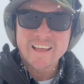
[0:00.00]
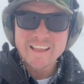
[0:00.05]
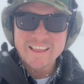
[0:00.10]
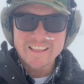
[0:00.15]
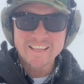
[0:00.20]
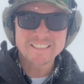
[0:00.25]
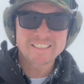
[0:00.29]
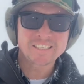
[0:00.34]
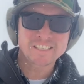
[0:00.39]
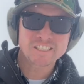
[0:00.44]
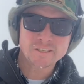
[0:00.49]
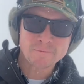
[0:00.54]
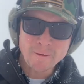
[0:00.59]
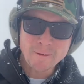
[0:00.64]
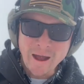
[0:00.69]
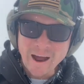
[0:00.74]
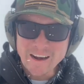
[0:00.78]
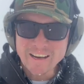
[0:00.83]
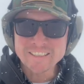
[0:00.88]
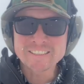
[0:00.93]
This is
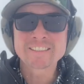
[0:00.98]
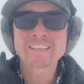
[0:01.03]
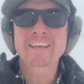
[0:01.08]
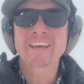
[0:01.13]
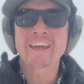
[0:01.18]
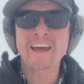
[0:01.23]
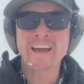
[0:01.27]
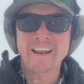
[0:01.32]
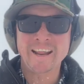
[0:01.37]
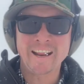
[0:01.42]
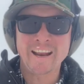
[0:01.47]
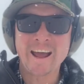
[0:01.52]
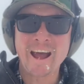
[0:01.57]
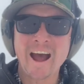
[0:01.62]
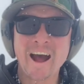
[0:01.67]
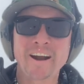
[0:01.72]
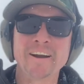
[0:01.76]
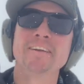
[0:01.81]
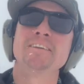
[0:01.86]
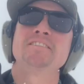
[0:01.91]
about as kitted
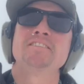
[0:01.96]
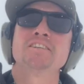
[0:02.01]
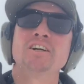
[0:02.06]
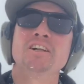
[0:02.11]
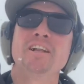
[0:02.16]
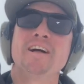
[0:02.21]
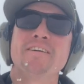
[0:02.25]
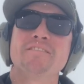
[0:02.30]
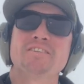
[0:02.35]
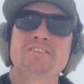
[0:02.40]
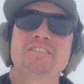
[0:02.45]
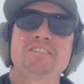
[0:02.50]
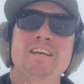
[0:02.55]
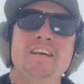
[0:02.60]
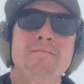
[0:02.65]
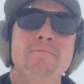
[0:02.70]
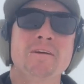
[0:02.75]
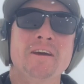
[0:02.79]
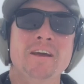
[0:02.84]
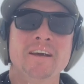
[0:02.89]
out as you'll ever
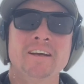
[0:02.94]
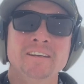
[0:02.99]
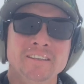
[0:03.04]
see me,